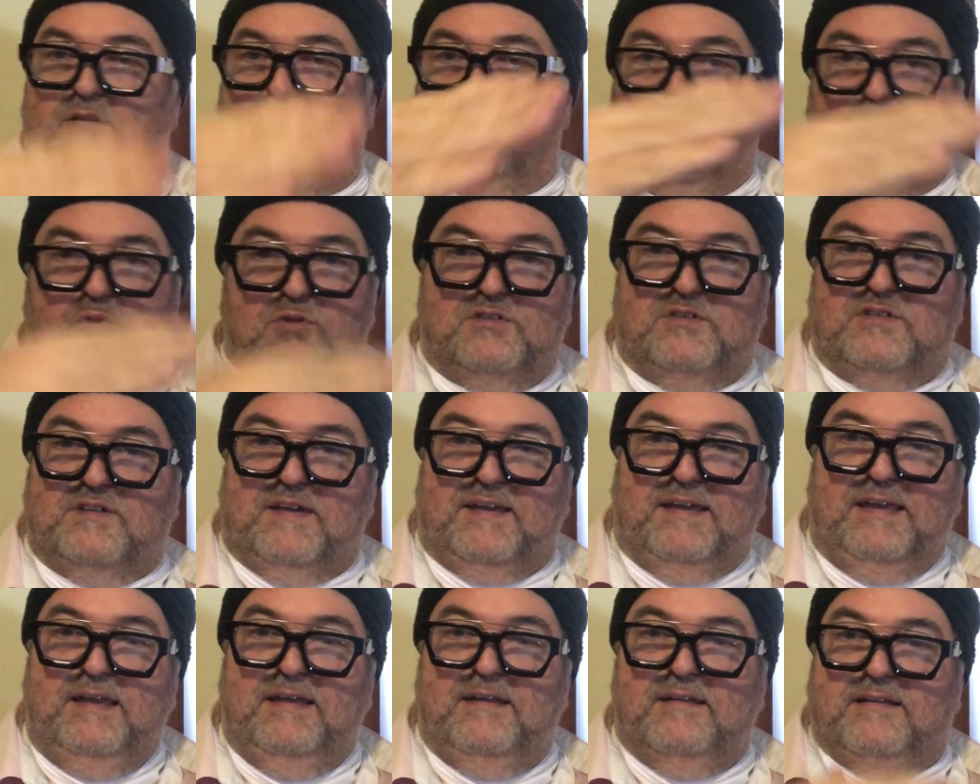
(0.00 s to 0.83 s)
or
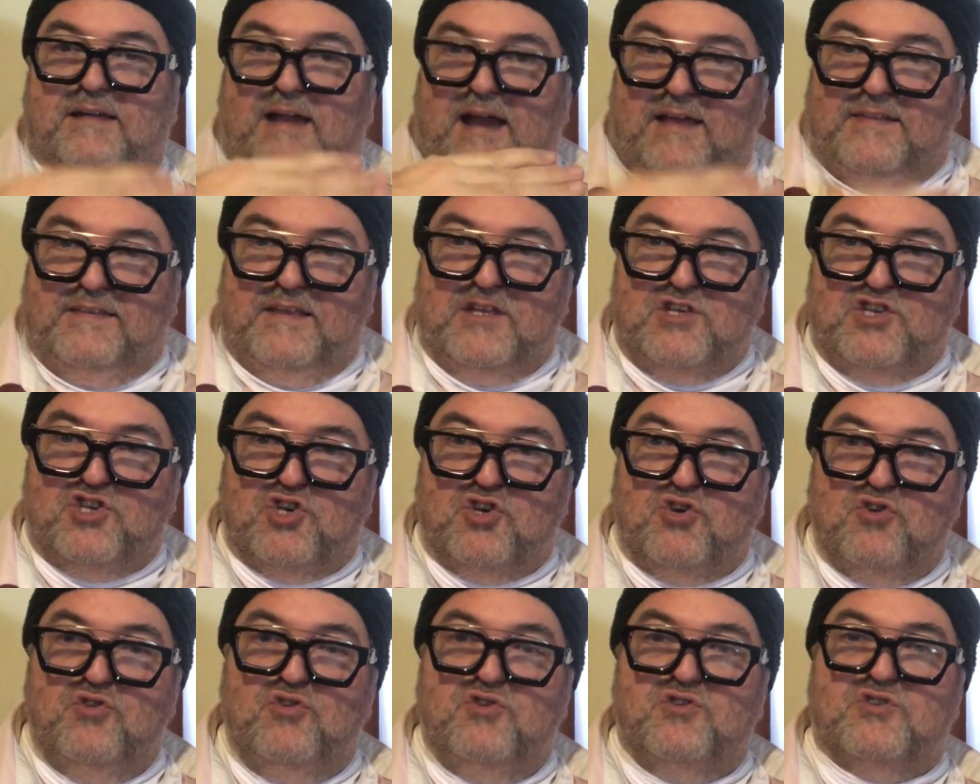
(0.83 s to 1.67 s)
D, and then
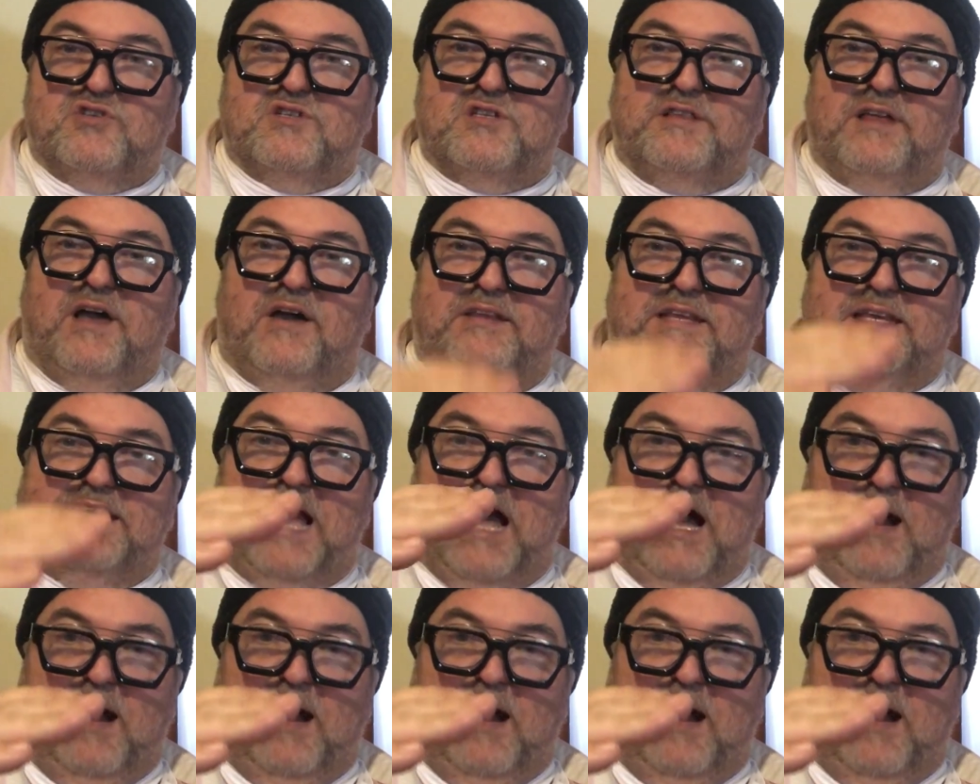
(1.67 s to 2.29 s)
tune slowly